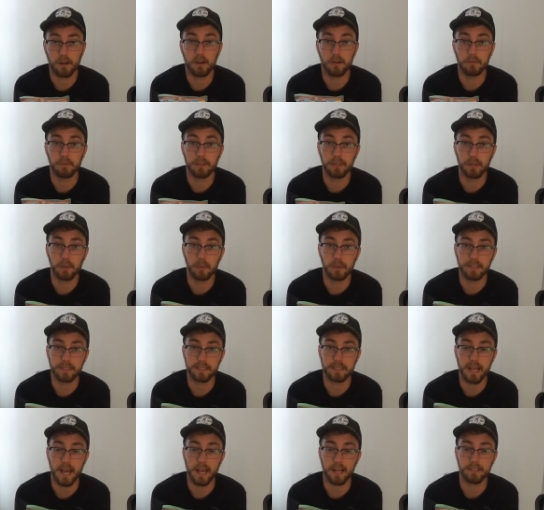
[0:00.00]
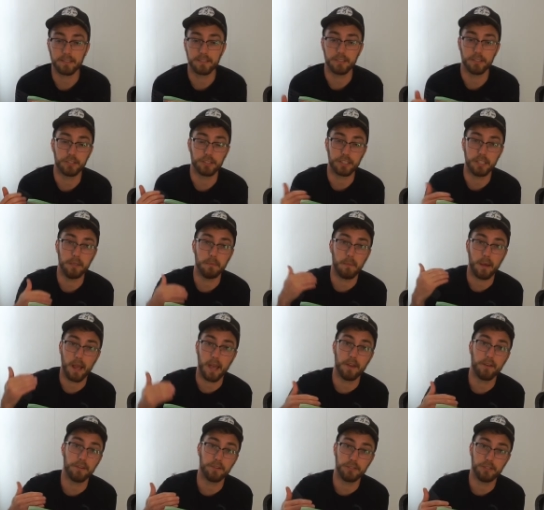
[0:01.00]
all really quick snacks to just keep my
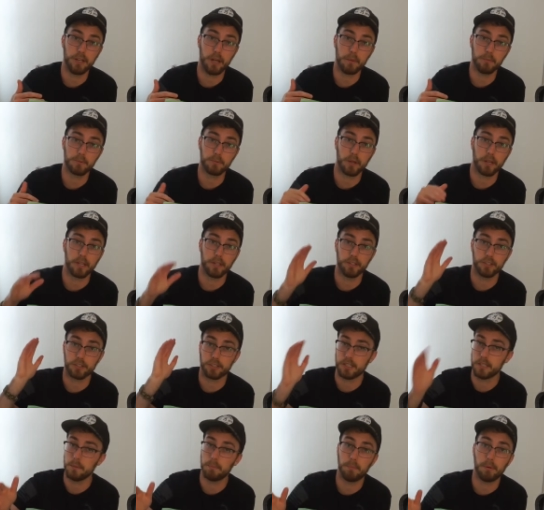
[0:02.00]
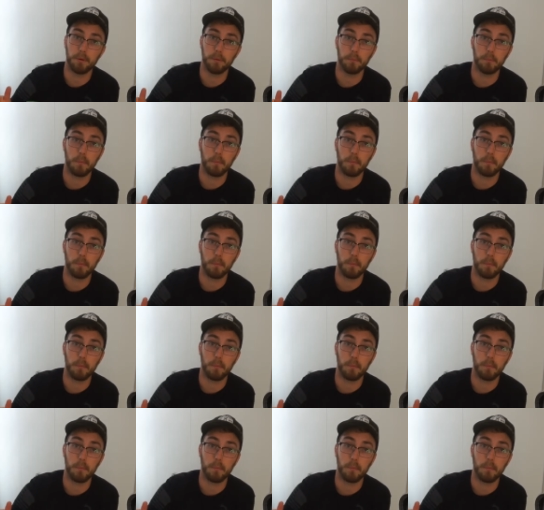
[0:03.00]
energy up so I can just keep putting